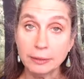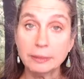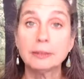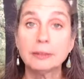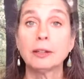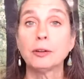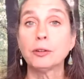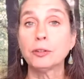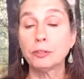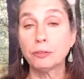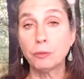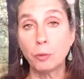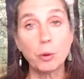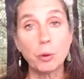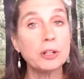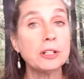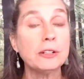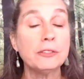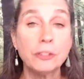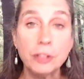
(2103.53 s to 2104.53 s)
There's 4
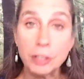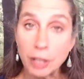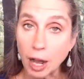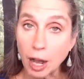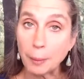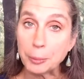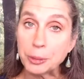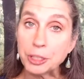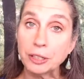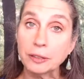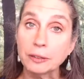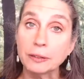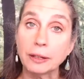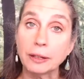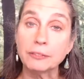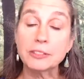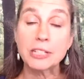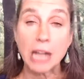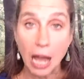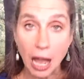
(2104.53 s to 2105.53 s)
different options of
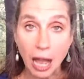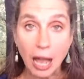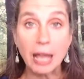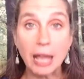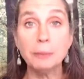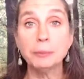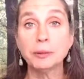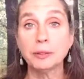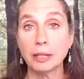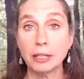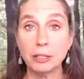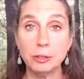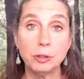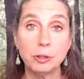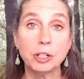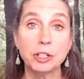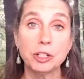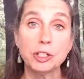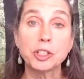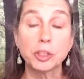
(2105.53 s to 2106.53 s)
times that you
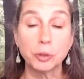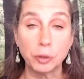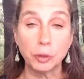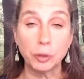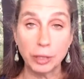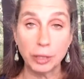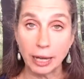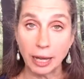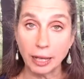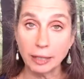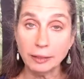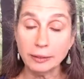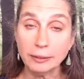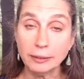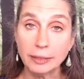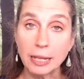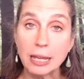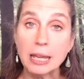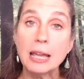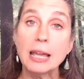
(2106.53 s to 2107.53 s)
can join us.
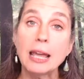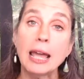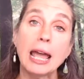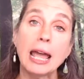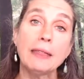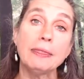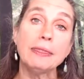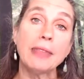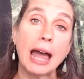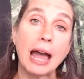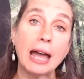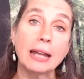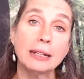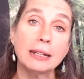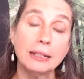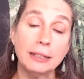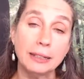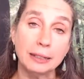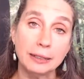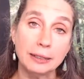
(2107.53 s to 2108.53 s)
And that
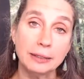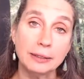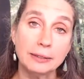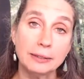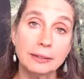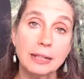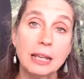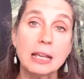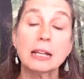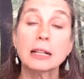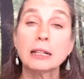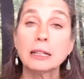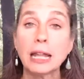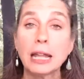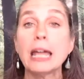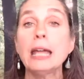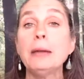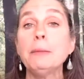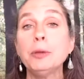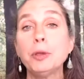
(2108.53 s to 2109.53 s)
is
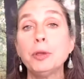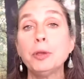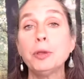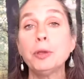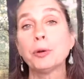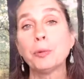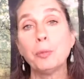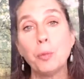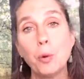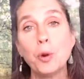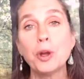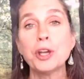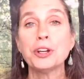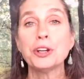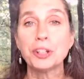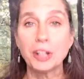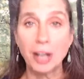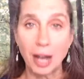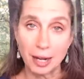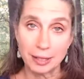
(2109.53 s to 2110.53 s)
claim your warrior
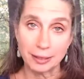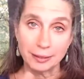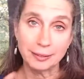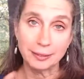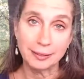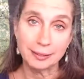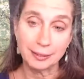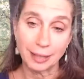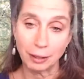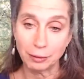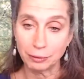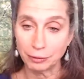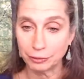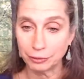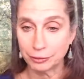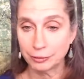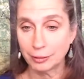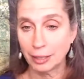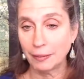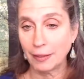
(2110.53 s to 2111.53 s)
goddess self.
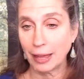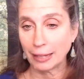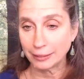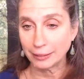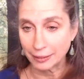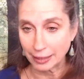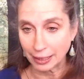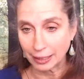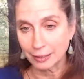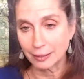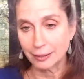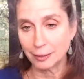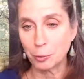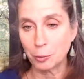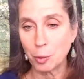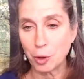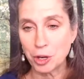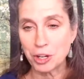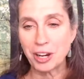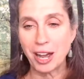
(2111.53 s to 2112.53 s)
And that's the
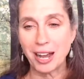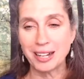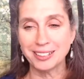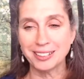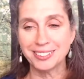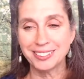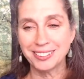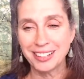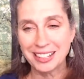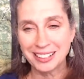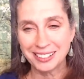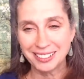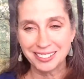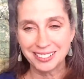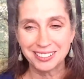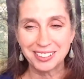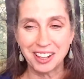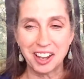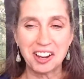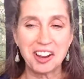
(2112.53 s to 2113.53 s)

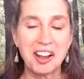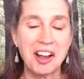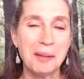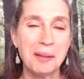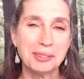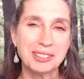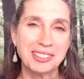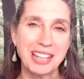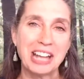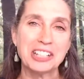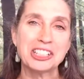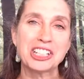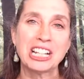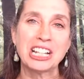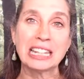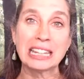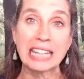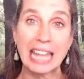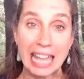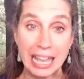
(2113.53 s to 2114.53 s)

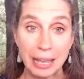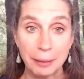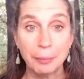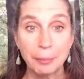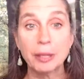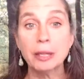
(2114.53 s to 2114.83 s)
warriorgoddess.com/claim.